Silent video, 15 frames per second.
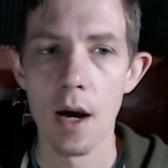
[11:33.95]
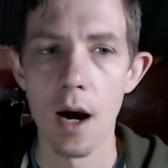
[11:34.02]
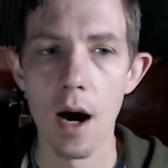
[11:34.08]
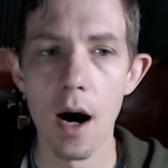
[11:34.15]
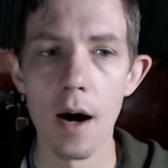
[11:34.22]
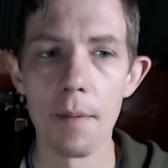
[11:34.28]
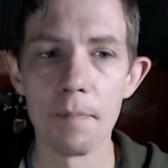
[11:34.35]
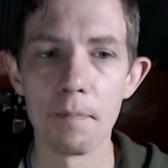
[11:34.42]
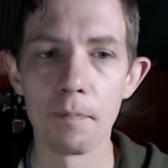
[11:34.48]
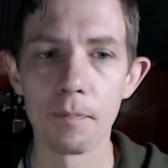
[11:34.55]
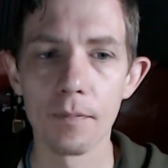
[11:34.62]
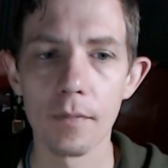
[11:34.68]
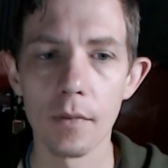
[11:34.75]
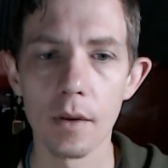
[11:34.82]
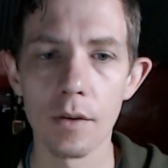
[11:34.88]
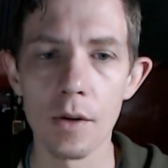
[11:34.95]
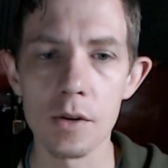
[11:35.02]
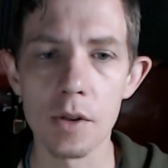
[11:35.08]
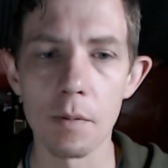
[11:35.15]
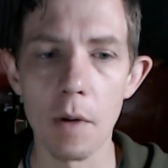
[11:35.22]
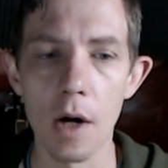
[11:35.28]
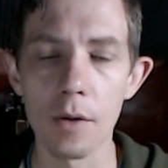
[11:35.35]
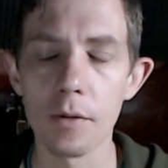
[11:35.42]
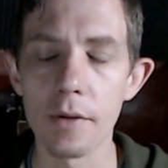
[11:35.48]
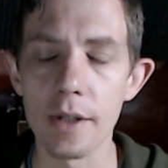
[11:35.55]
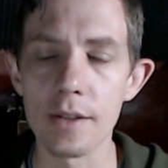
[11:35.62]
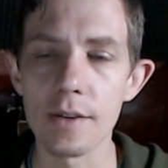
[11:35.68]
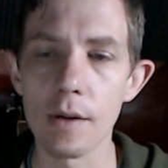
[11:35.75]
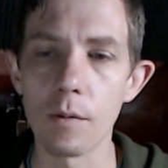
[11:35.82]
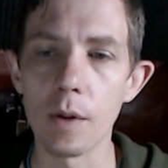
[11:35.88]
Um, there's some other
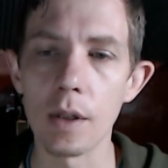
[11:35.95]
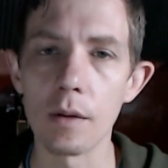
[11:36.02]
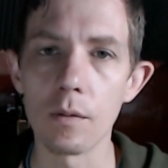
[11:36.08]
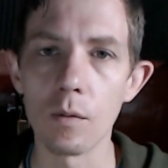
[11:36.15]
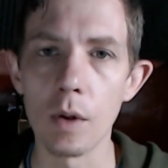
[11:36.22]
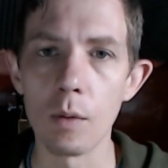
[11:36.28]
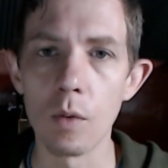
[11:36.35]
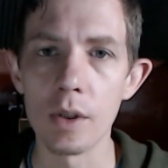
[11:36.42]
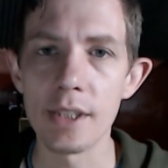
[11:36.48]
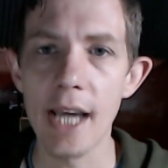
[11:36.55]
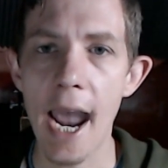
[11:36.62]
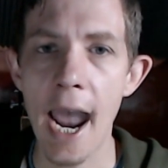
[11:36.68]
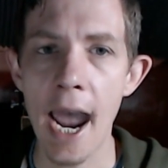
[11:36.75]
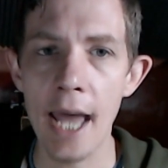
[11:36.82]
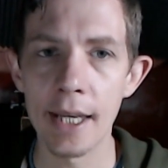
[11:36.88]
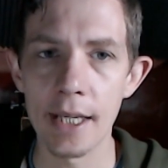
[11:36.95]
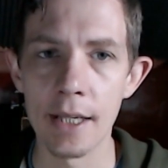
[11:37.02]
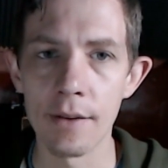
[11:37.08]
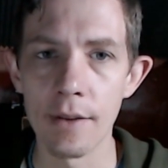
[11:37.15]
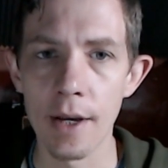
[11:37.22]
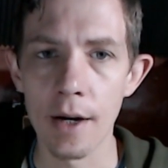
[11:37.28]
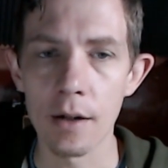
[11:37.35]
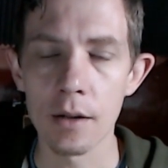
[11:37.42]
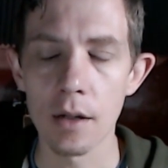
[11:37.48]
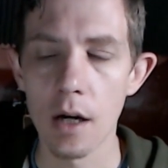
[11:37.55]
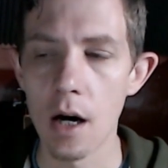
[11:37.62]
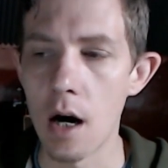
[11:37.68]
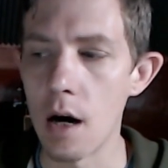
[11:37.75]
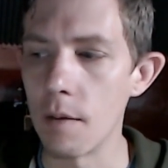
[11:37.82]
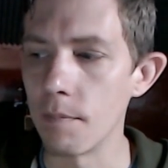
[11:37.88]
things that we, we want to add in there.
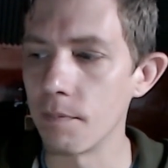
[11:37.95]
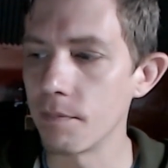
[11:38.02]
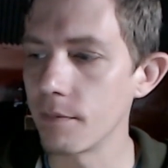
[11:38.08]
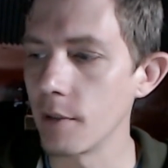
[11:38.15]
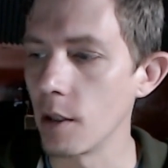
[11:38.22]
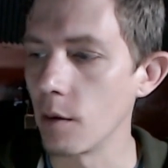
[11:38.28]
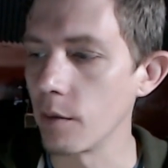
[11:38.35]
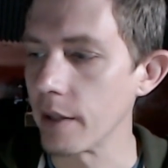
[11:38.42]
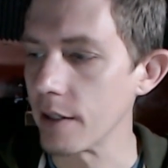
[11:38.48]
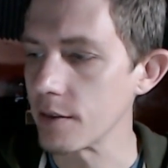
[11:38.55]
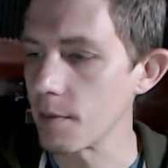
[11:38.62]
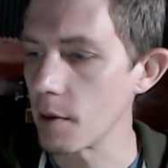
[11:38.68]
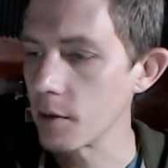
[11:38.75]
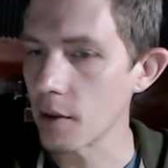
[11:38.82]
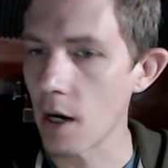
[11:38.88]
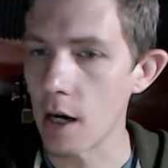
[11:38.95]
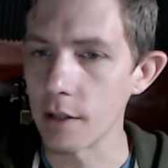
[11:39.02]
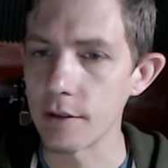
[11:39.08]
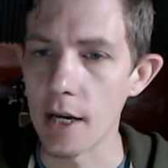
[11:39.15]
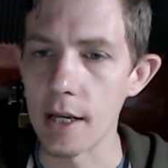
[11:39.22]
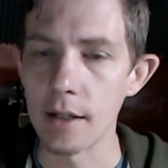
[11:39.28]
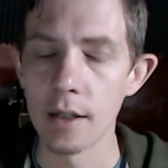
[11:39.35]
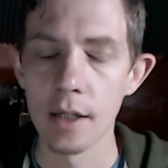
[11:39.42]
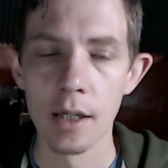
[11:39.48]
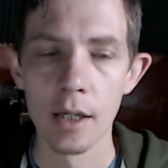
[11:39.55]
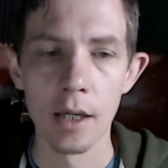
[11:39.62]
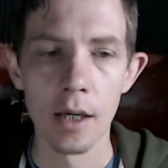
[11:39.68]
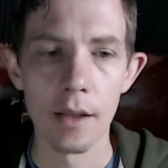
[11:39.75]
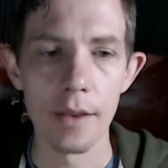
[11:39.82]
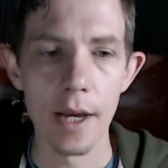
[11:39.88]
Um, you know, we got some other content
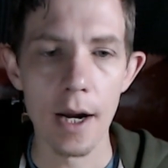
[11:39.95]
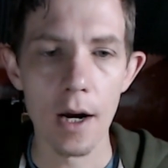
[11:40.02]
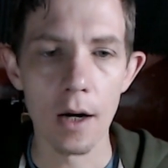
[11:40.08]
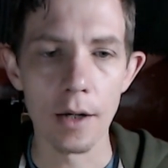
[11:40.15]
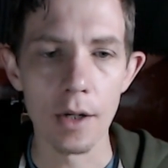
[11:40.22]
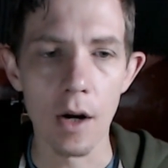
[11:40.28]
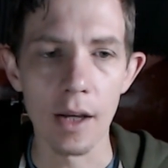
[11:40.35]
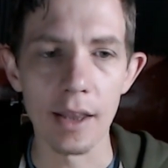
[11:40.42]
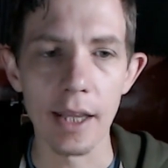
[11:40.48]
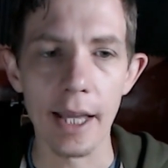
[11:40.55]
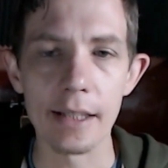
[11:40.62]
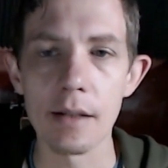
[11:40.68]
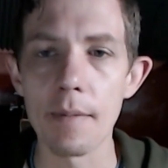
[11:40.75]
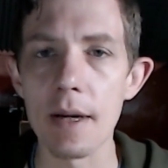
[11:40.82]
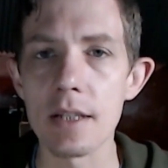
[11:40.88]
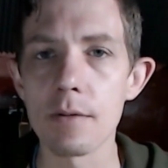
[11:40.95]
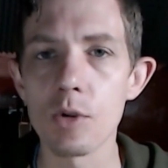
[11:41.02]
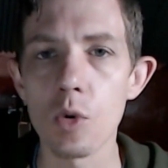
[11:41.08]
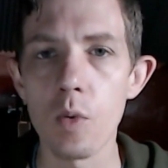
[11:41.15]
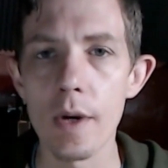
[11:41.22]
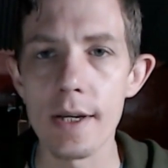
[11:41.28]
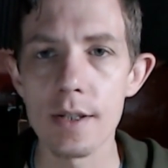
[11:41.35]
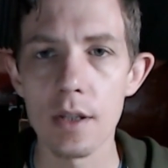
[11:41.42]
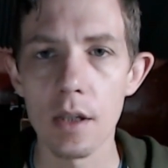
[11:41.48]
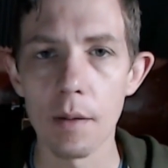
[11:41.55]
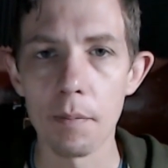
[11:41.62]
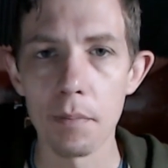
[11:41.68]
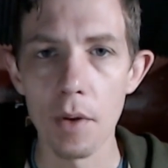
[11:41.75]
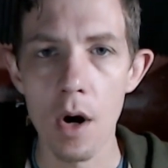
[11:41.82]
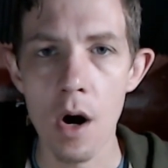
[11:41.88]
there. You know, I'd like to make some tweaks to the
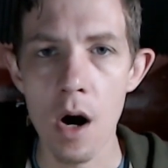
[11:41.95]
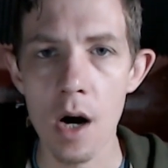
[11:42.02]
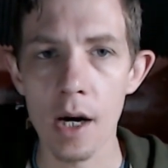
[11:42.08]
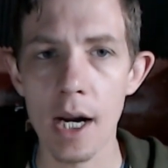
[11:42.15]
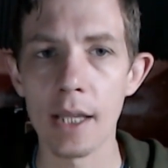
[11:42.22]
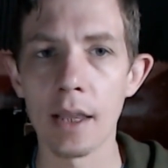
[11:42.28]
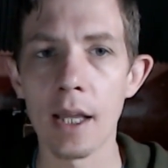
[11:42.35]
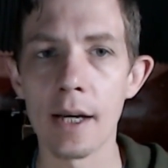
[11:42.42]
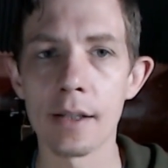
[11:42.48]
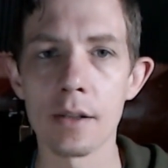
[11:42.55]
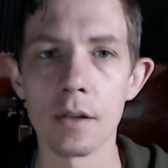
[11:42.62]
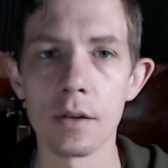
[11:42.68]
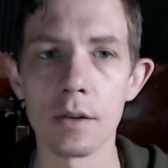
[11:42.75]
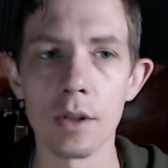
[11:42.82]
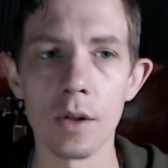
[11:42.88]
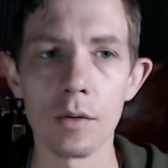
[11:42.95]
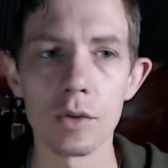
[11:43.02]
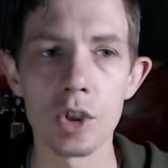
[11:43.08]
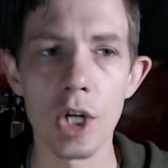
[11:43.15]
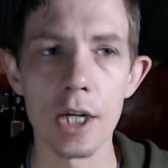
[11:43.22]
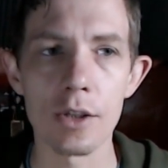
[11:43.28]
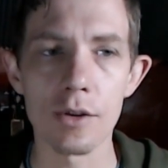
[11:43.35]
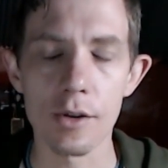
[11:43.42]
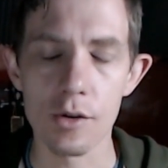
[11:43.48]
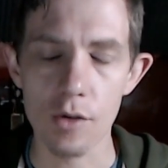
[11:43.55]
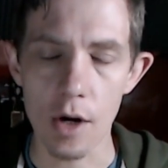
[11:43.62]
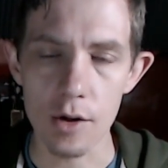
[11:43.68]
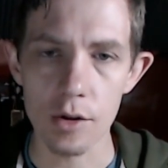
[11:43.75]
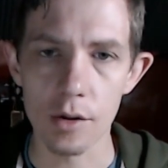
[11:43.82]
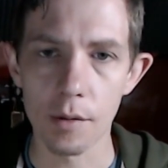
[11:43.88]
blog. I'd like to, you know, change the
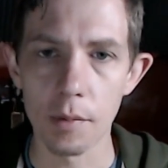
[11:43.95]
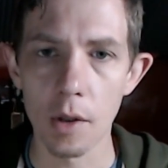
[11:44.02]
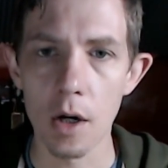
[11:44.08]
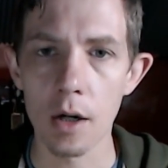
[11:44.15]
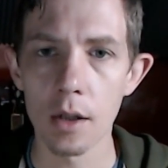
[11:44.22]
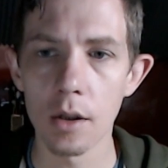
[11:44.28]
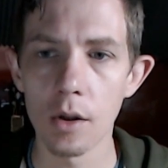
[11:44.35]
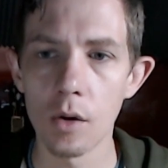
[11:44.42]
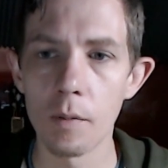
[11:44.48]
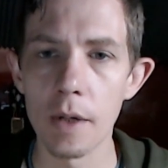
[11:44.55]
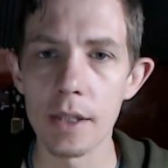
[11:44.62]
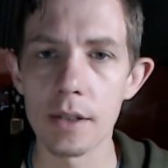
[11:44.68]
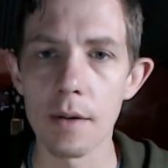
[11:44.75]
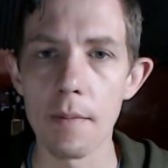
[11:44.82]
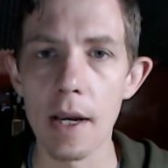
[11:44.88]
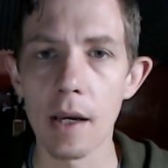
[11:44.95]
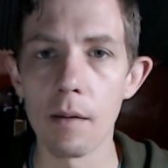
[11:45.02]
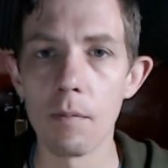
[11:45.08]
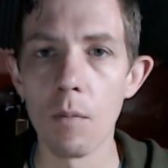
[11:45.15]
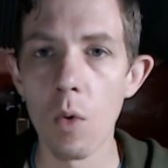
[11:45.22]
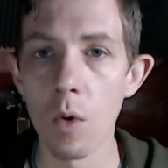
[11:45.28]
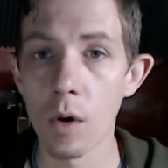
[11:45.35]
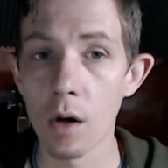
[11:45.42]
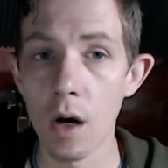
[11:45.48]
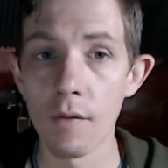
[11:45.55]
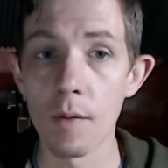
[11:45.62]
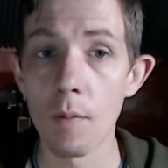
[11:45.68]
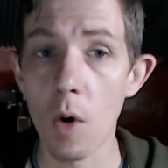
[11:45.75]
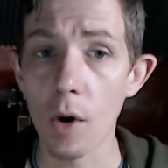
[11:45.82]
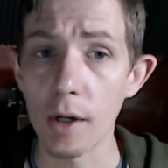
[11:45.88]
structure of the blog a little bit to make it more of
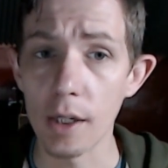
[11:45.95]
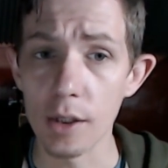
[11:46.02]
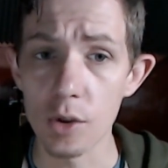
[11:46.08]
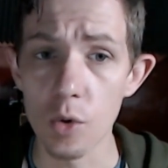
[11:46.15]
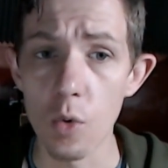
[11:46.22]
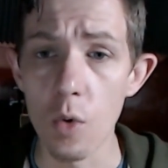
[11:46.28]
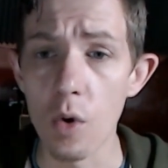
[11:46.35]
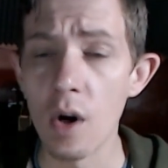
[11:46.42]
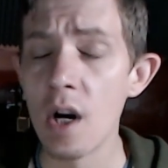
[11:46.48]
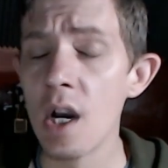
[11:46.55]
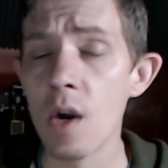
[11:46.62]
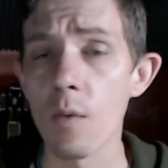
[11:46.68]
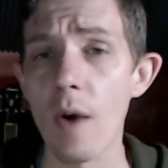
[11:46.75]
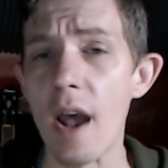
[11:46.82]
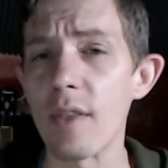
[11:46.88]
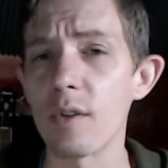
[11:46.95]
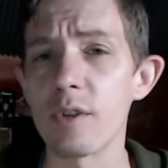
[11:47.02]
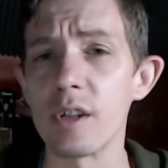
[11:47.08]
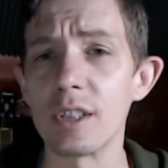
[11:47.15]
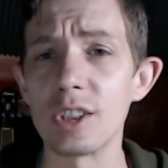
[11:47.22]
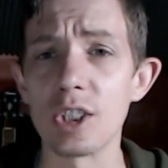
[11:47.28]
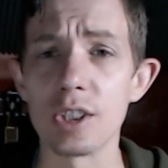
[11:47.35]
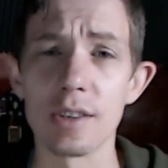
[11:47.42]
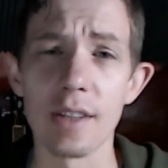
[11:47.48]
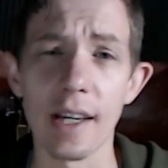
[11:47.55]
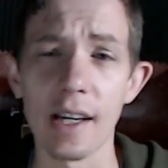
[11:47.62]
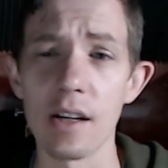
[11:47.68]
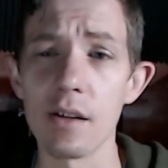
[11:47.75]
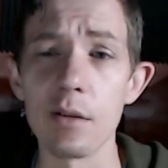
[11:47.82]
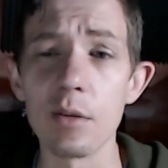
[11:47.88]
a marketing tool rather than just
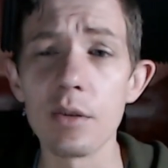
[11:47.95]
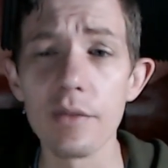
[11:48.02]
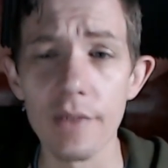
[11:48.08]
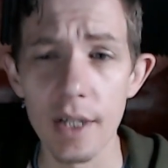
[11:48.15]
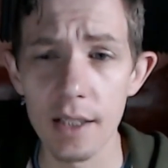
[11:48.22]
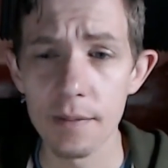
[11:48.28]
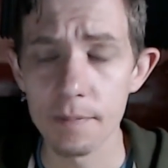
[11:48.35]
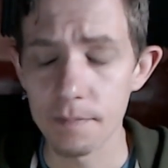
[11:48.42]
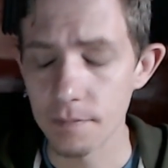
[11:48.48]
like a news feed.